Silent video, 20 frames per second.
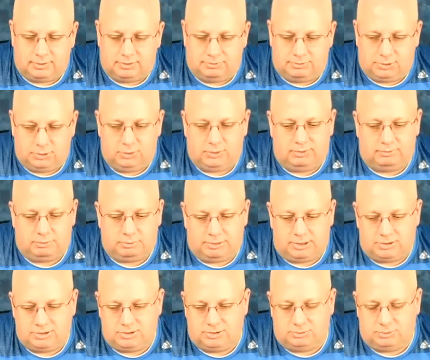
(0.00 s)
if you do have a
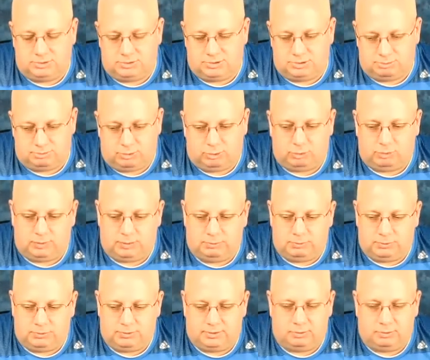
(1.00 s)
budget, which is most people,